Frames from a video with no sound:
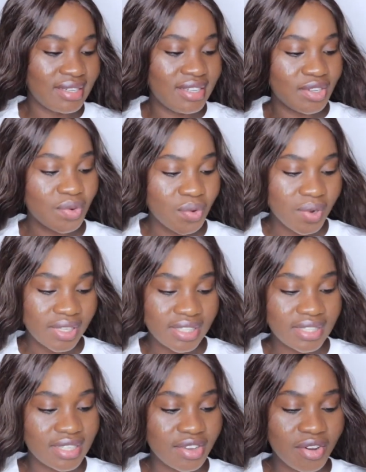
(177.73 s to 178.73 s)
the
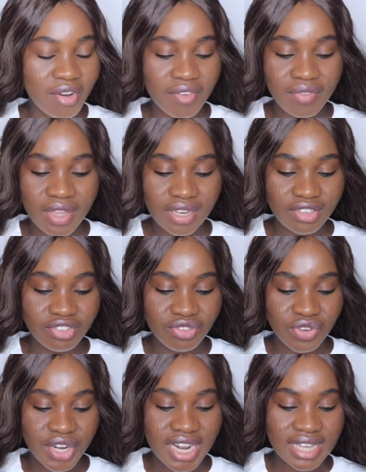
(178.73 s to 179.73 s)
quality of the
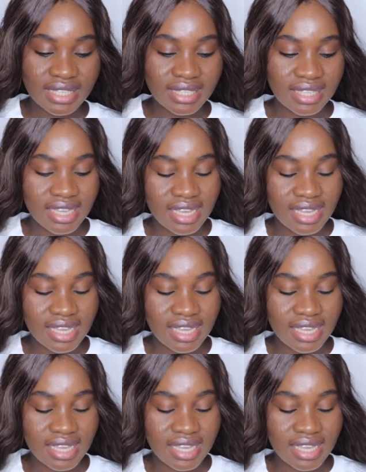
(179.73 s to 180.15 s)
dress